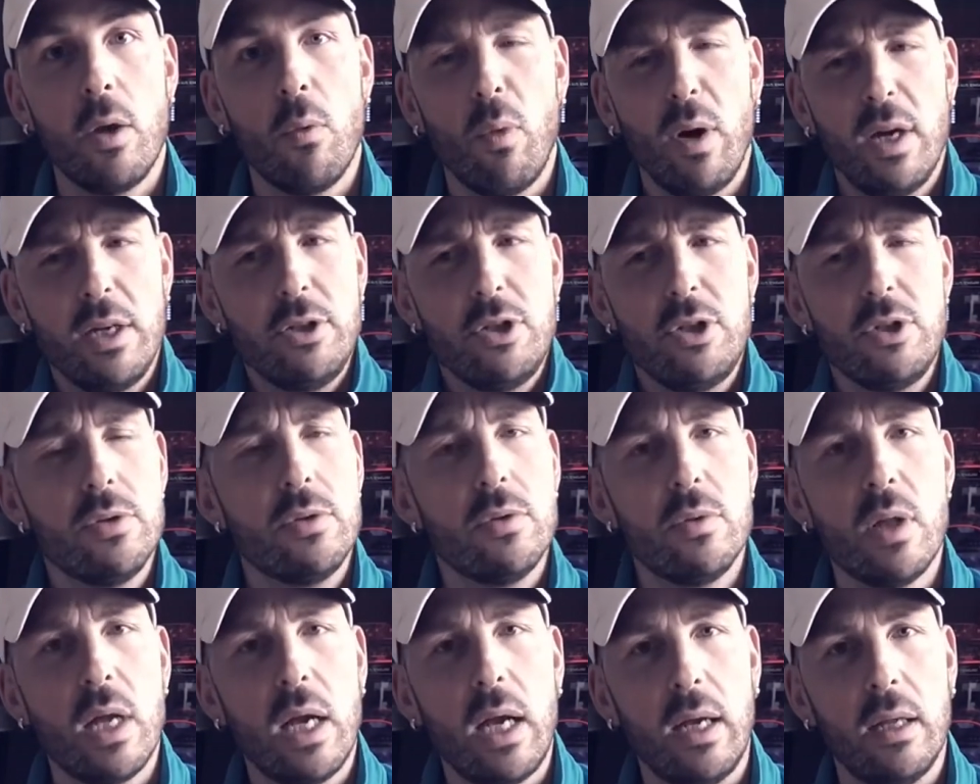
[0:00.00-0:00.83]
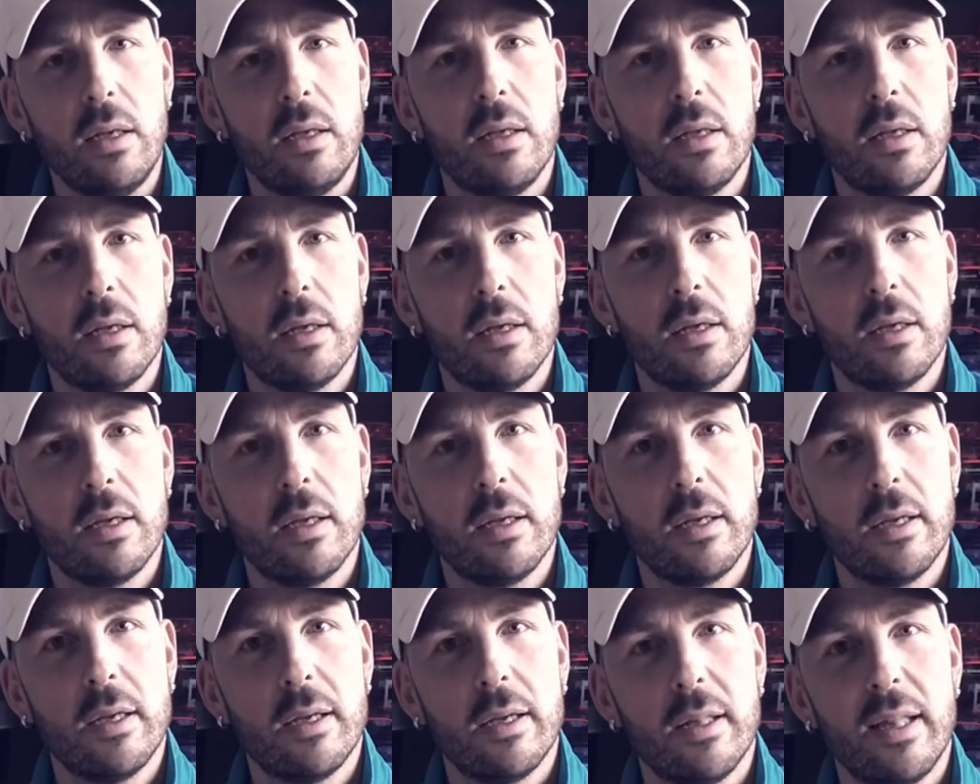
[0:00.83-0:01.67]
Why did you do that?
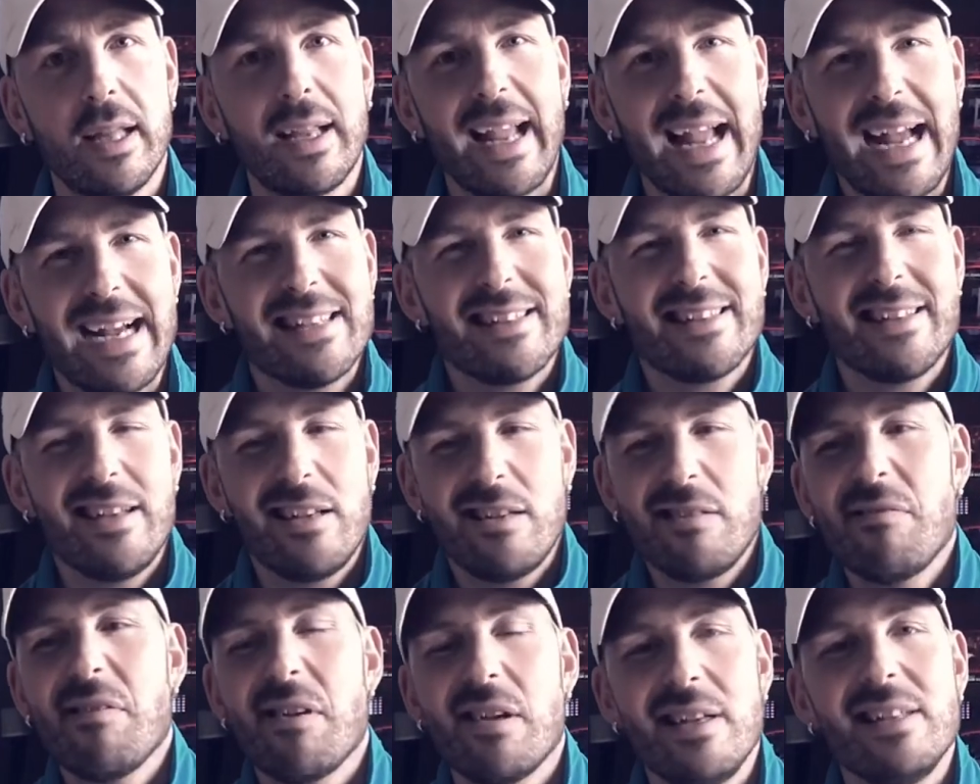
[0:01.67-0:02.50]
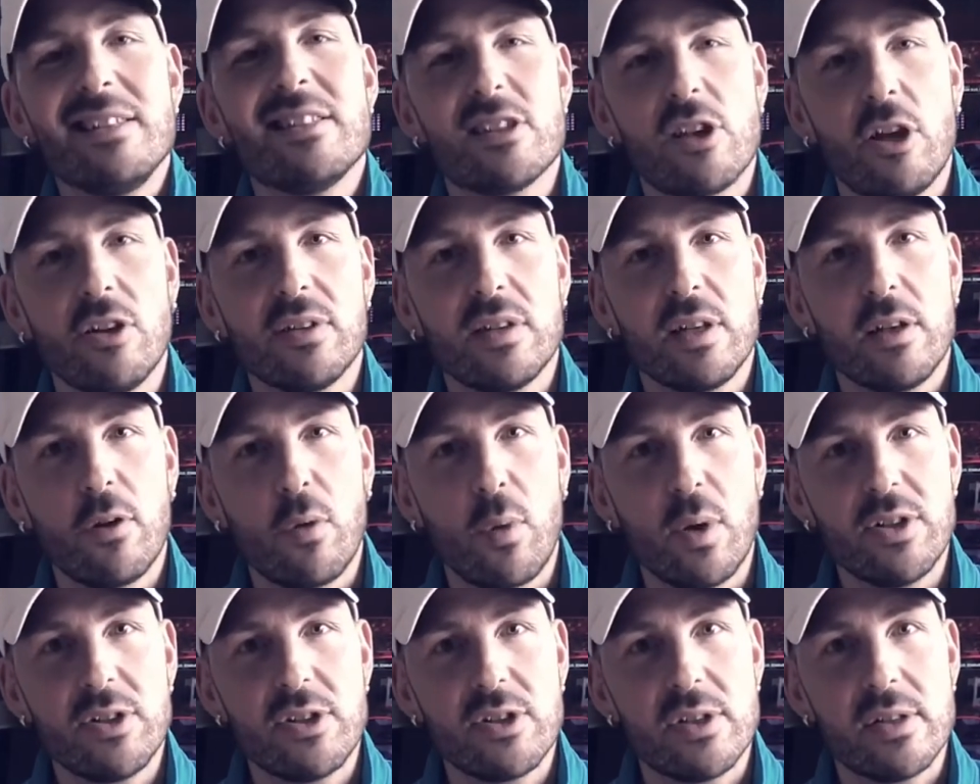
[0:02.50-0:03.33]
Like asking insulting
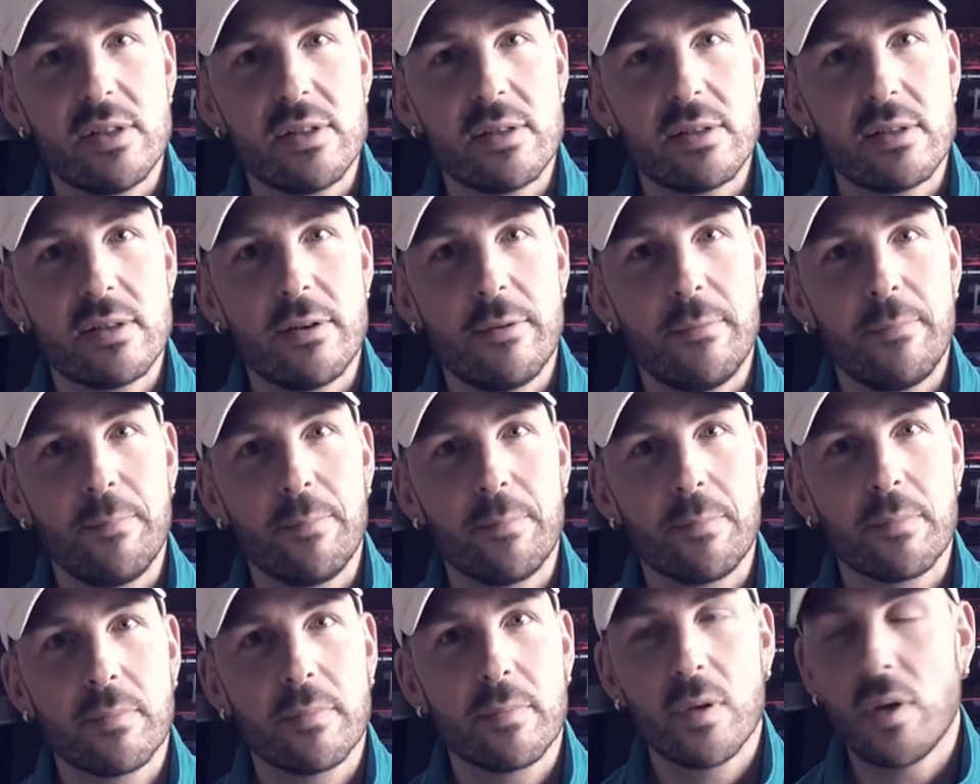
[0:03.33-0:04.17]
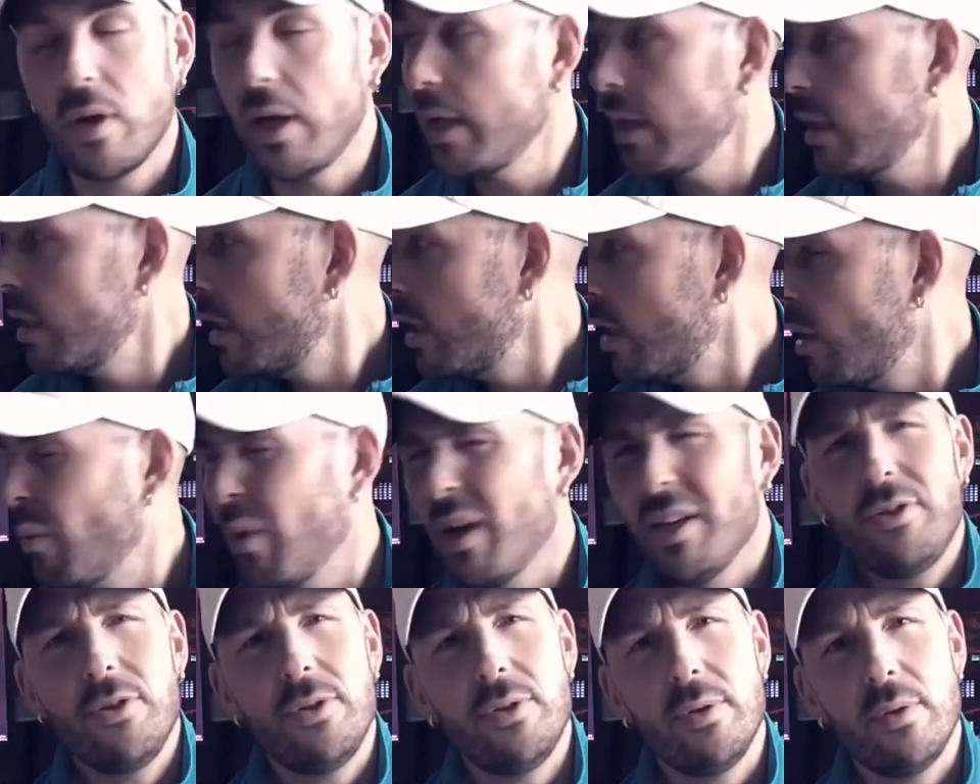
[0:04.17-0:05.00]
questions? right?
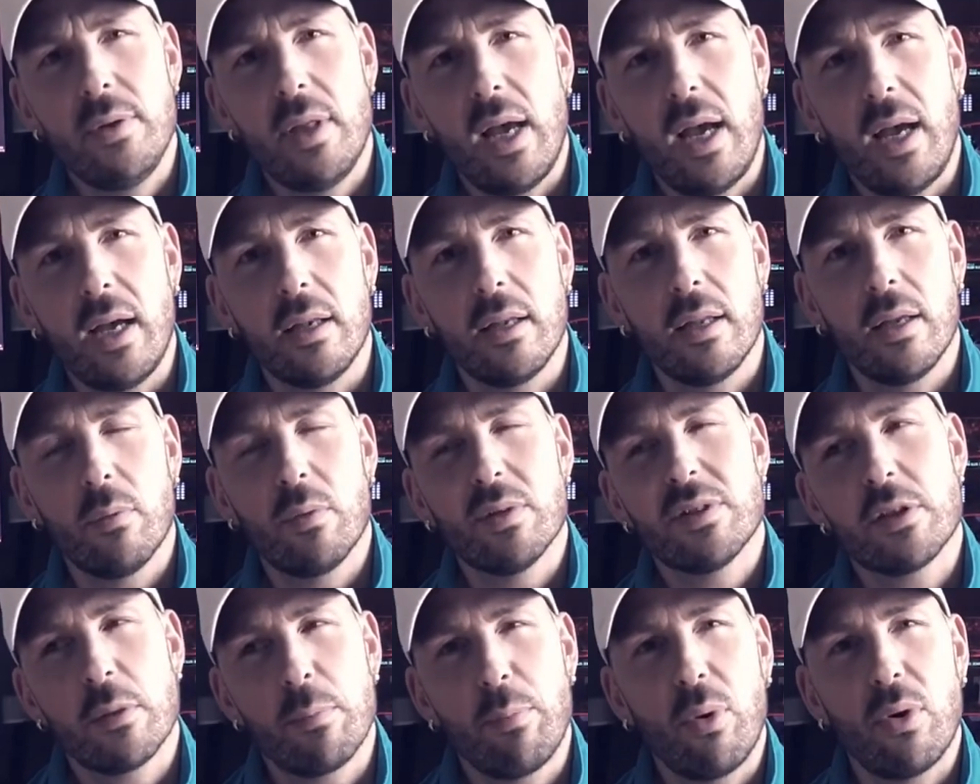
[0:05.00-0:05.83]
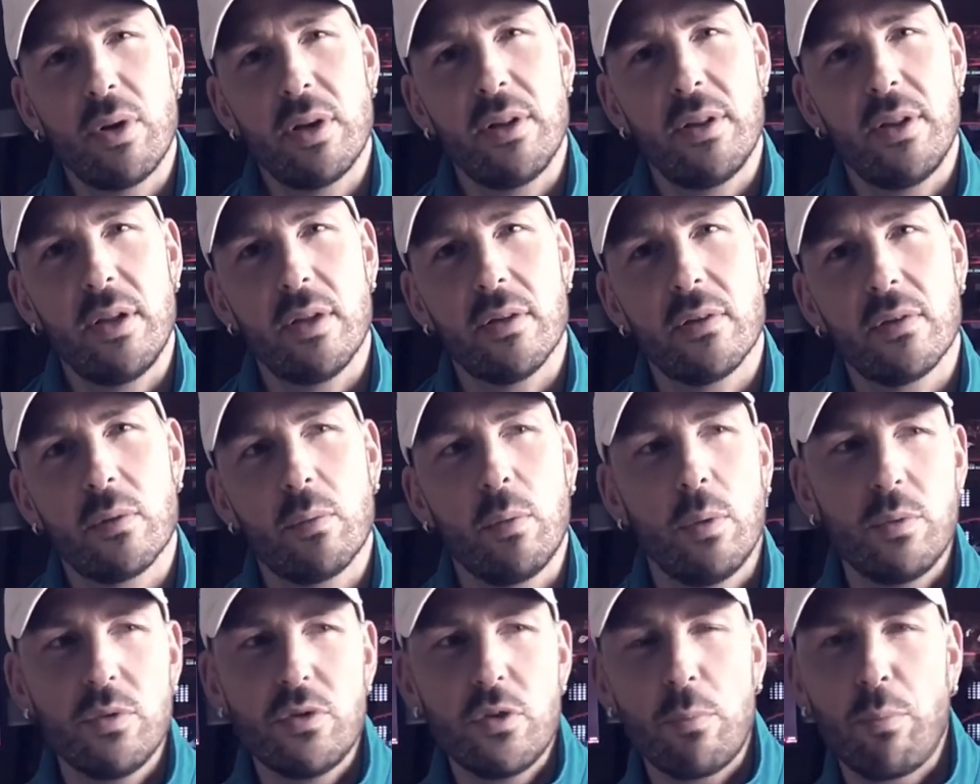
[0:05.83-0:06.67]
Why'd you do that? What's the point of this?
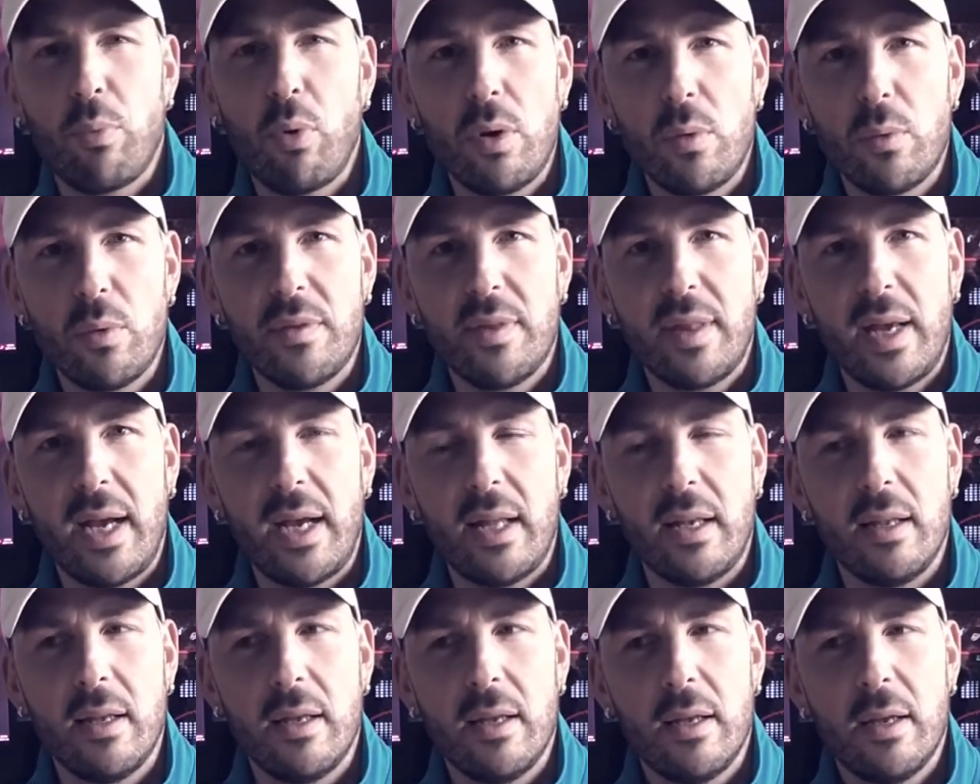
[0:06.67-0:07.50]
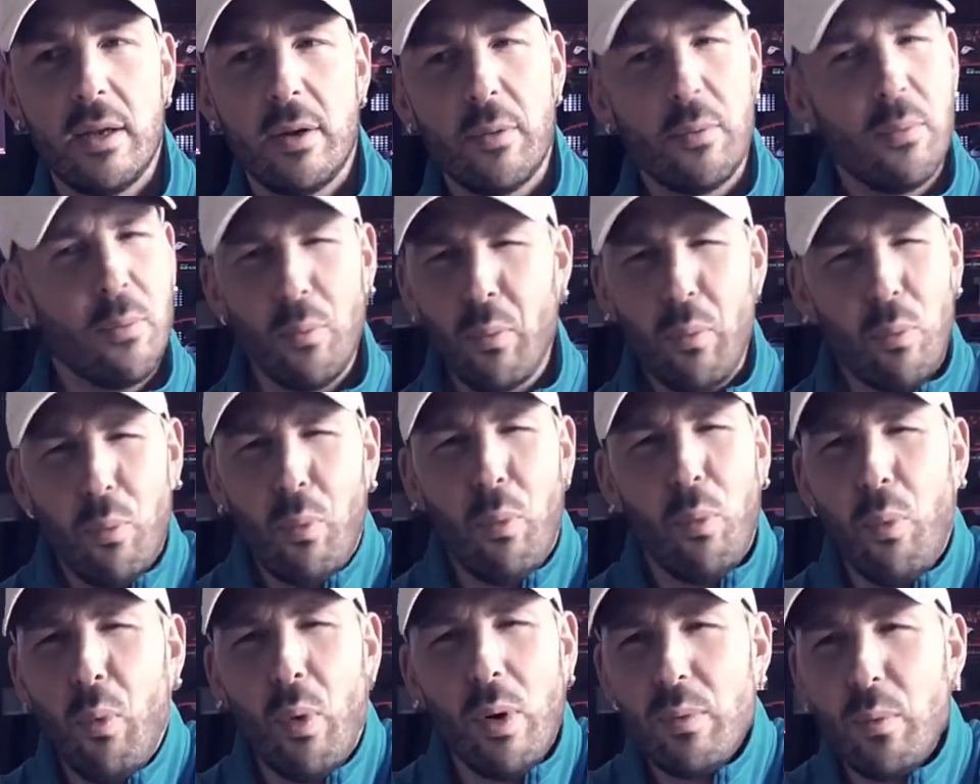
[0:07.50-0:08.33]
What was your point with that?
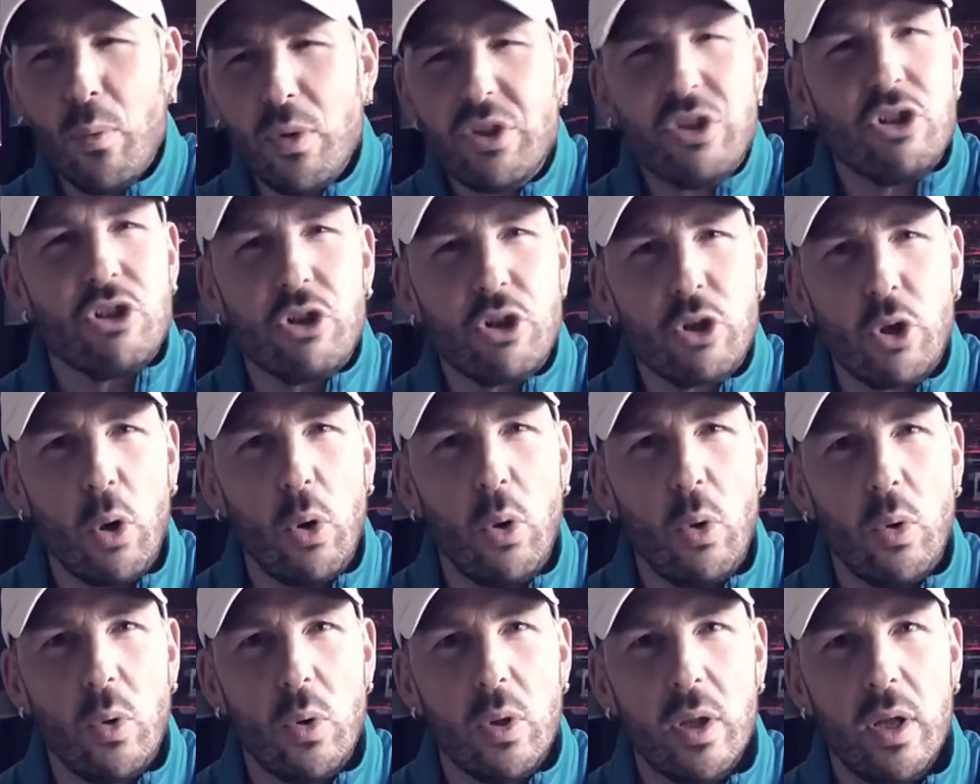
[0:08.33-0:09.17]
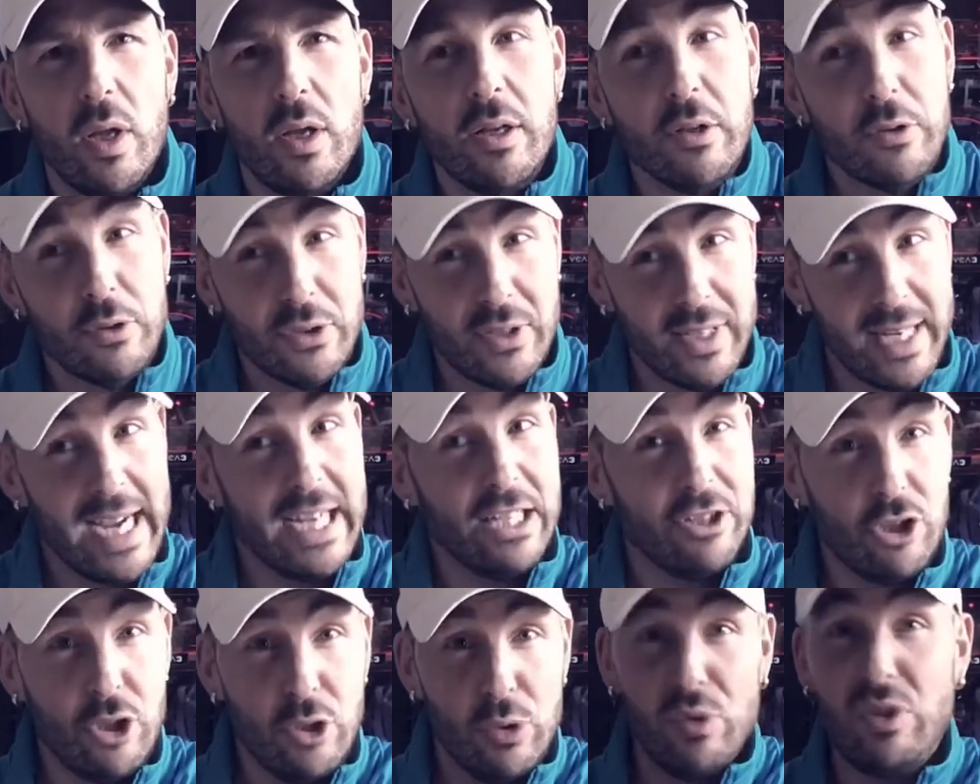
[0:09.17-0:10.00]
What's your goal?
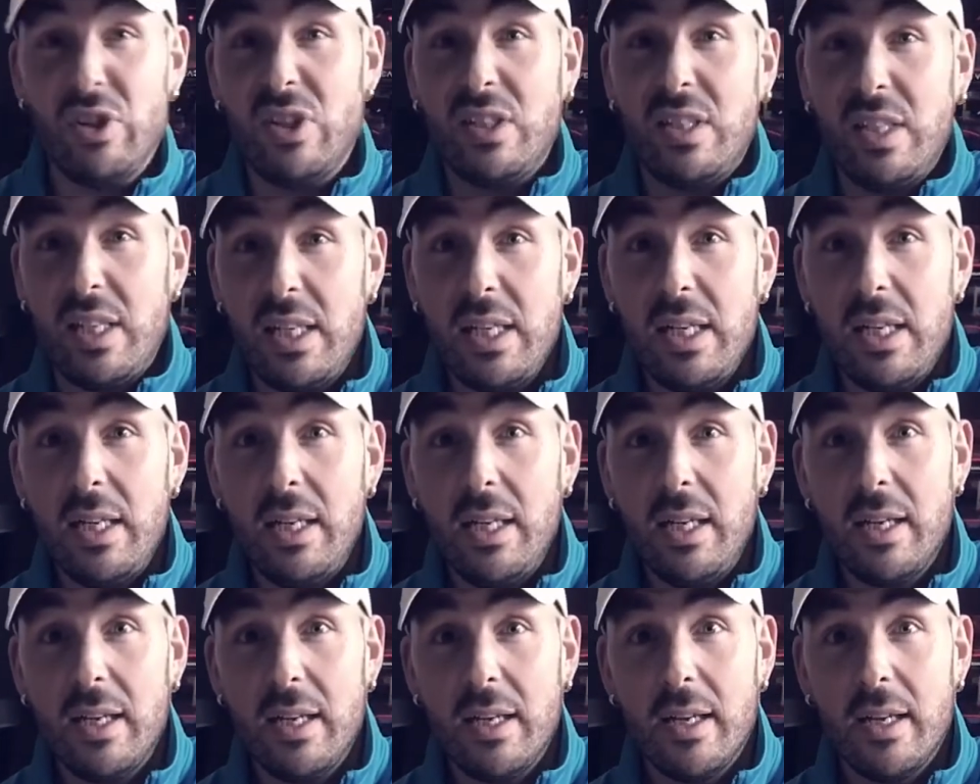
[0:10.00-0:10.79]
Can't you see?